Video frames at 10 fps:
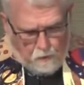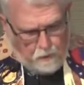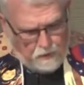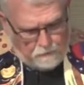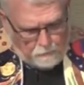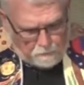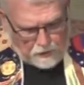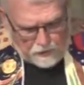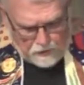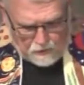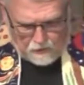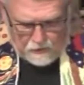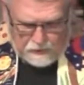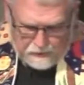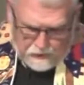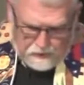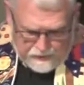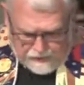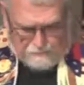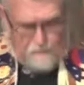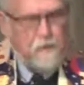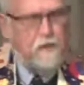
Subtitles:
We have repeatedly condemned